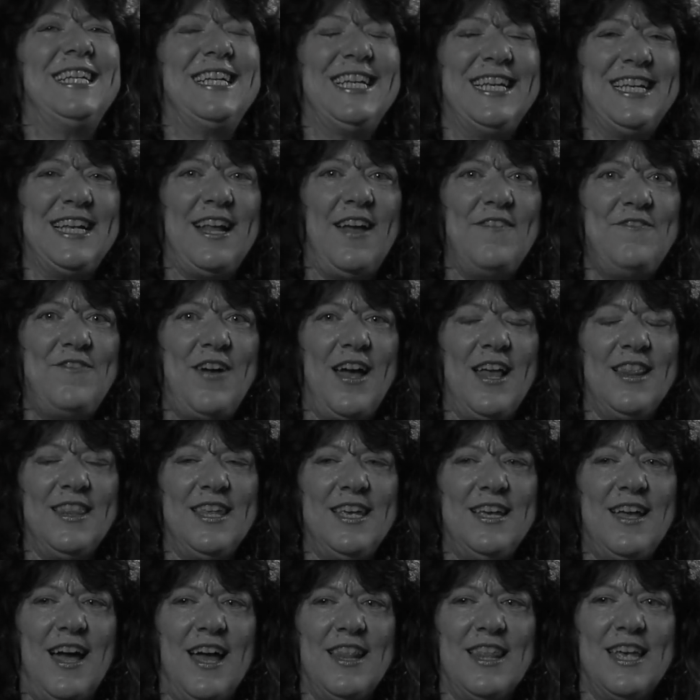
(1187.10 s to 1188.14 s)
it, and I
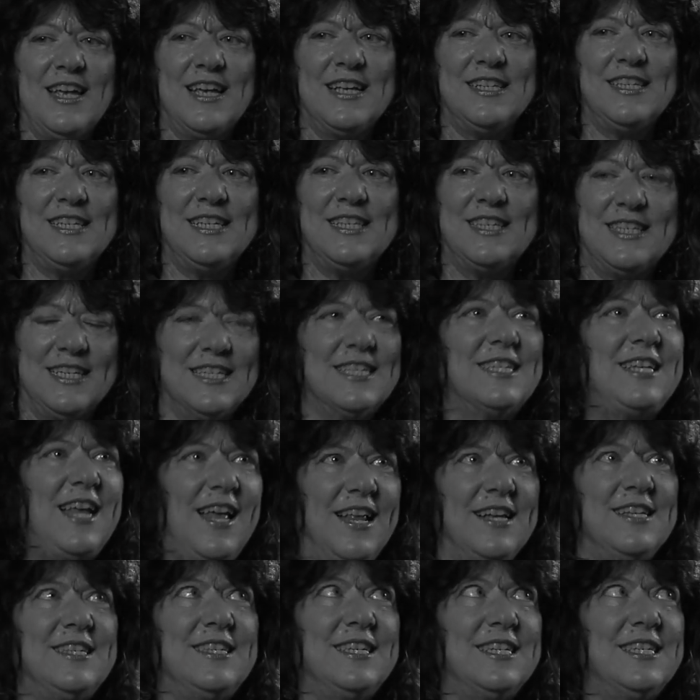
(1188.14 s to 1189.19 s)
finally got, like I said,
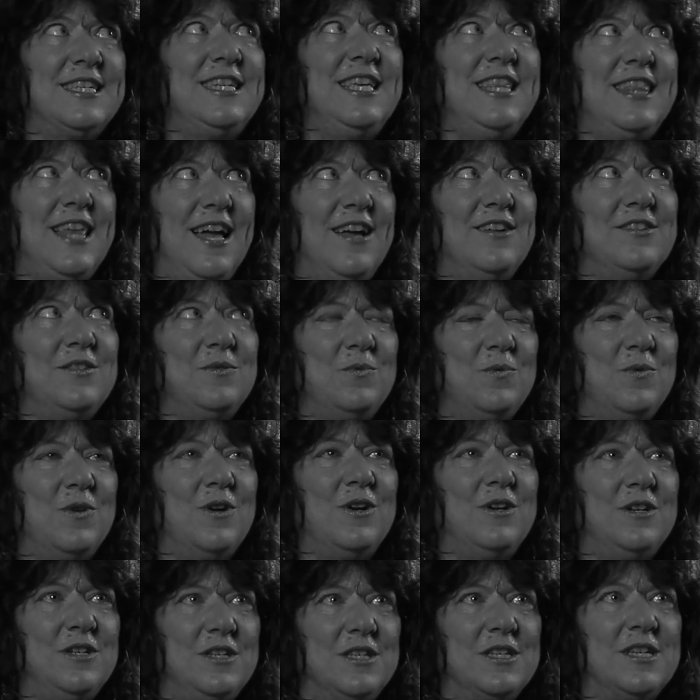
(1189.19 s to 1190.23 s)
60,000
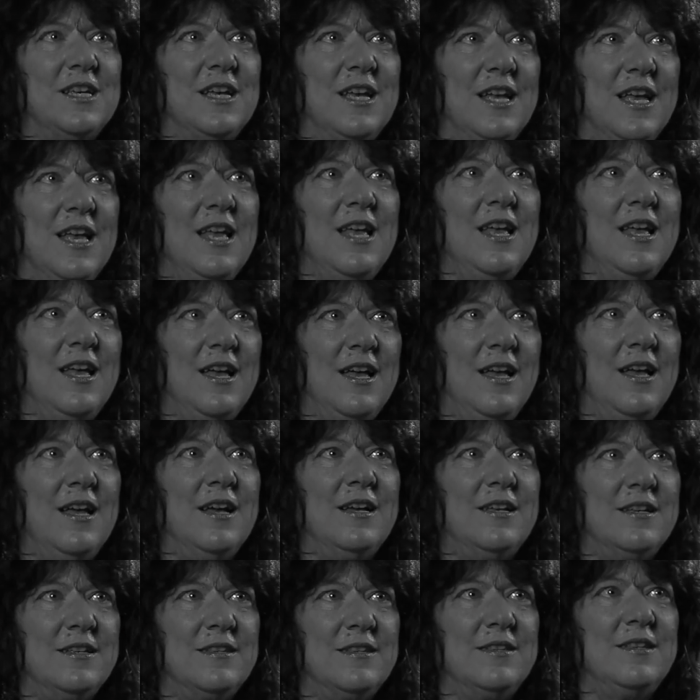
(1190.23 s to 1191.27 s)
words.
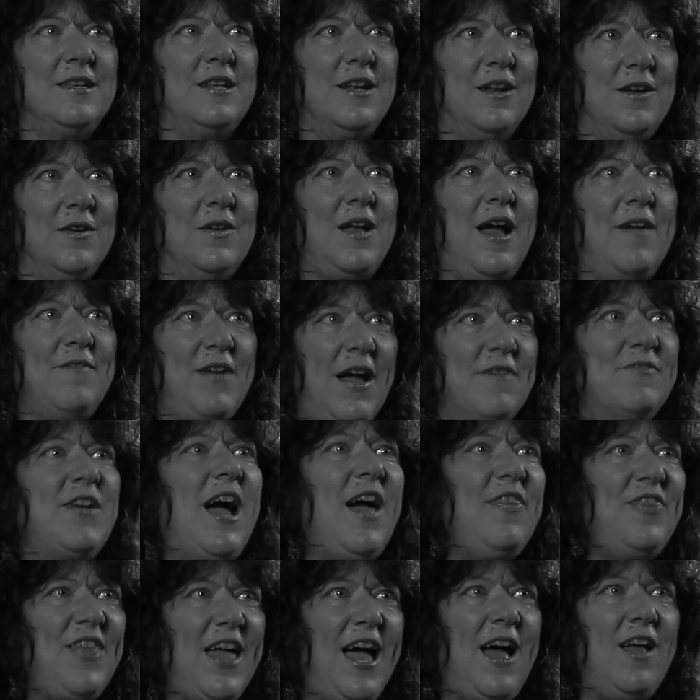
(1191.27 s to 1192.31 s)
Uh, you know, I've, I've
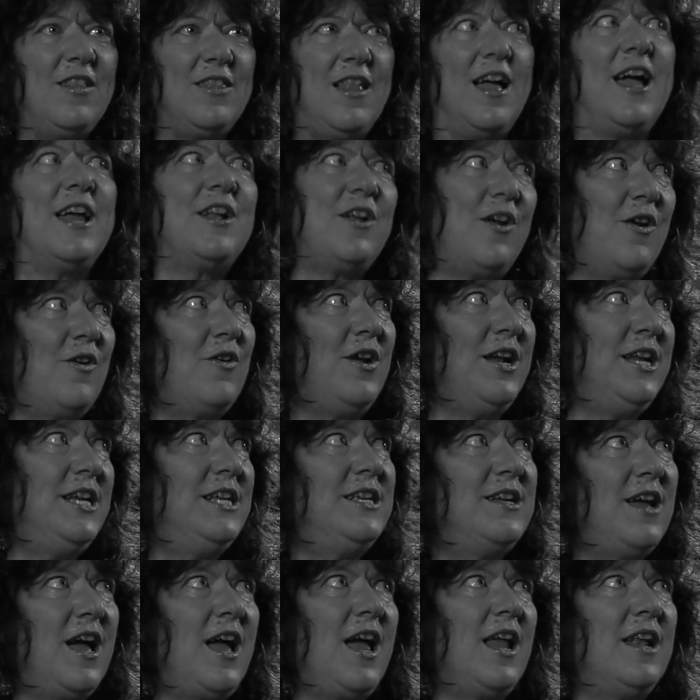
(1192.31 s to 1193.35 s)
got the outline already
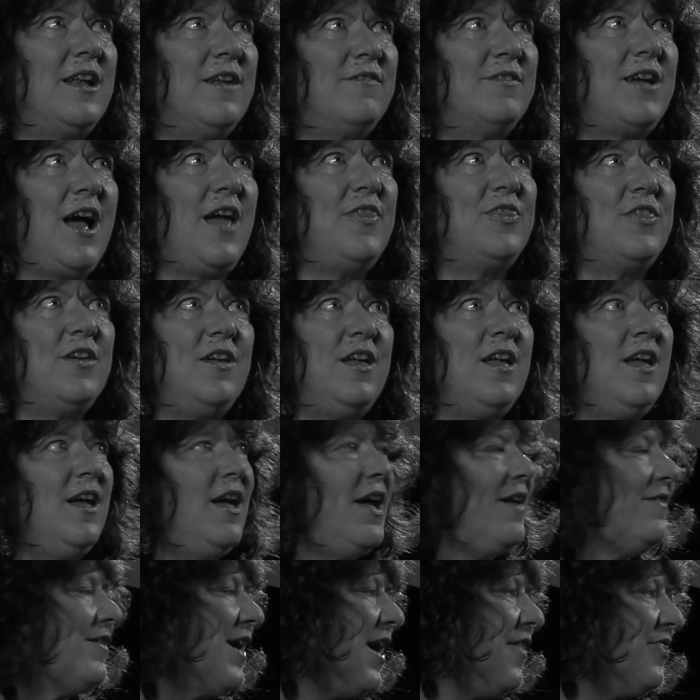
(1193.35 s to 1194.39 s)
done. I've got the
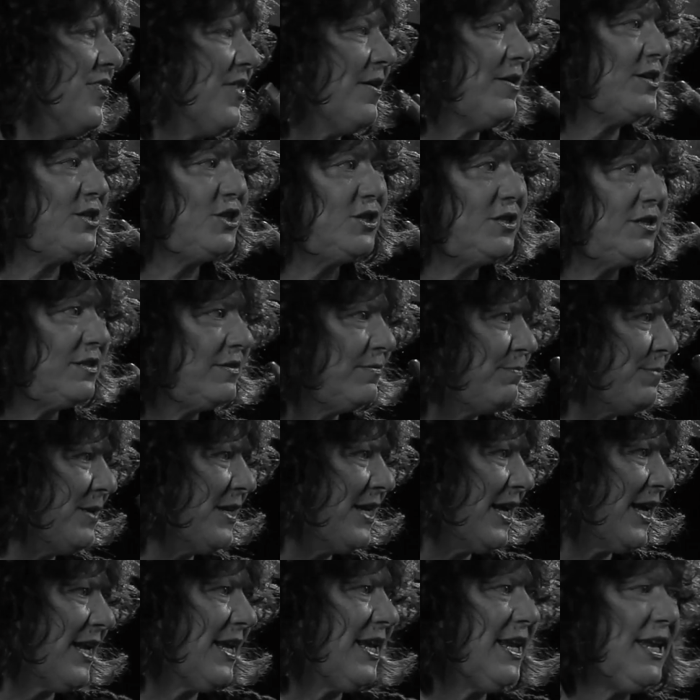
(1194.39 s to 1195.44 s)
I've got the
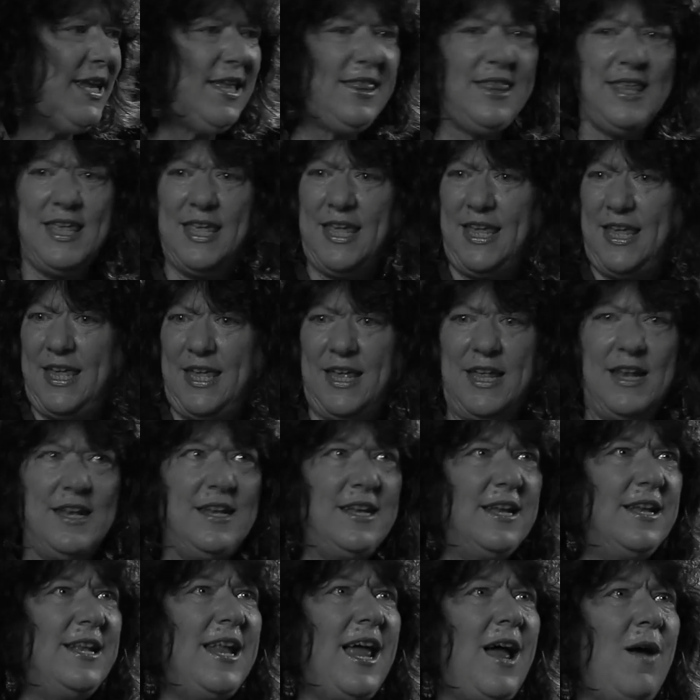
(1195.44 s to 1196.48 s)
beginning and the
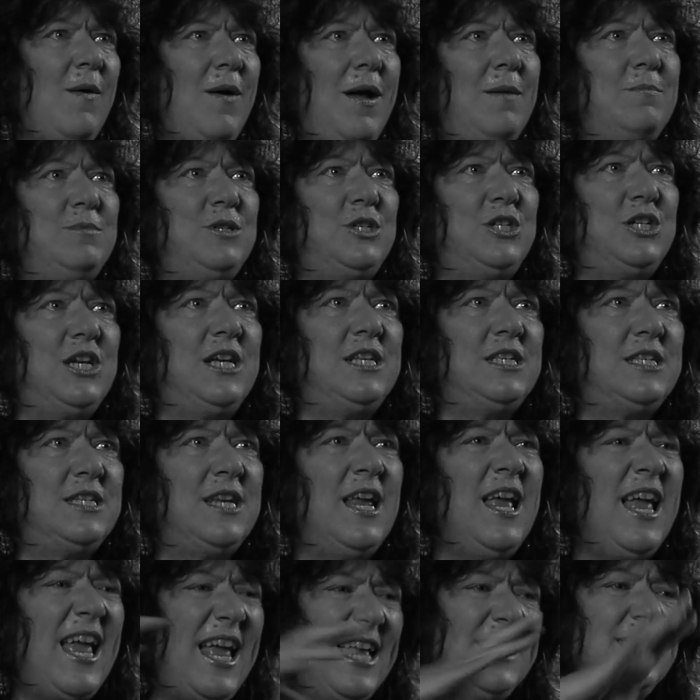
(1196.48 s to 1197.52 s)
end, and now I'm just
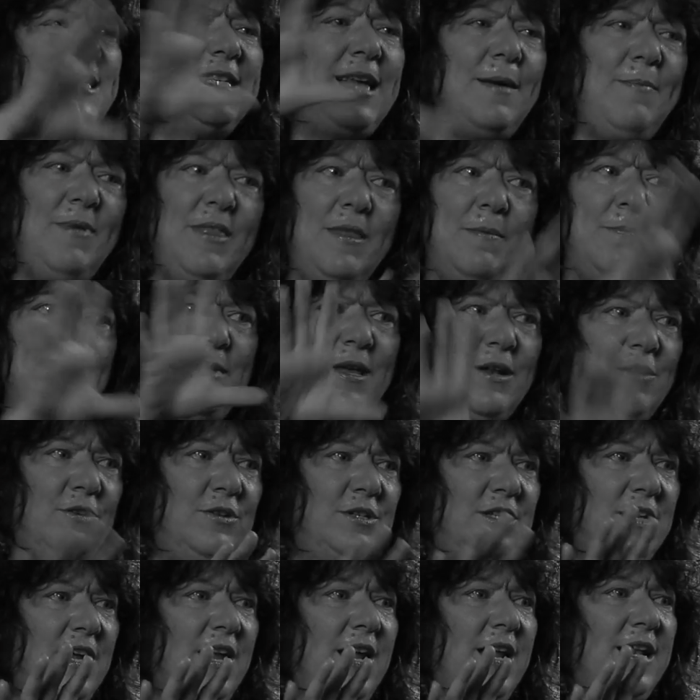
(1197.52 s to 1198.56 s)
and some in the middle
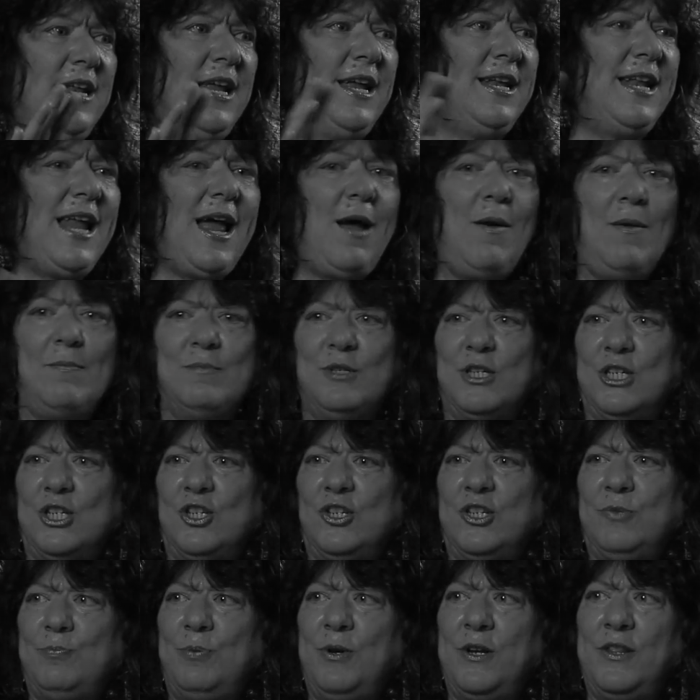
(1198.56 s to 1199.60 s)
done, and now I'm
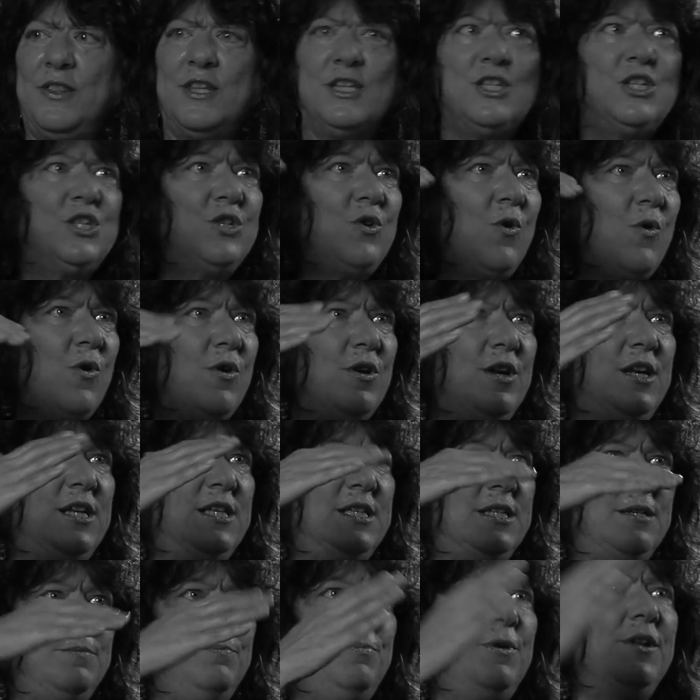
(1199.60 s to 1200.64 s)
just putting the
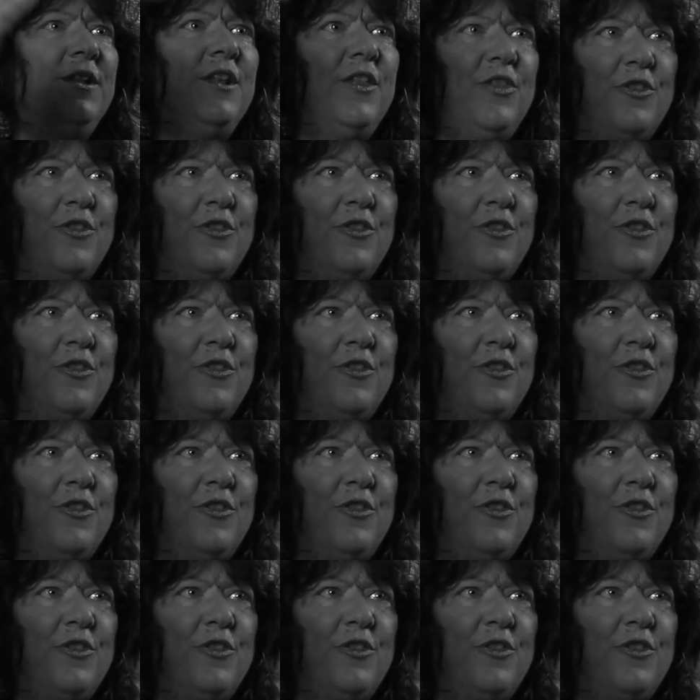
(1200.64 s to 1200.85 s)
stories and putting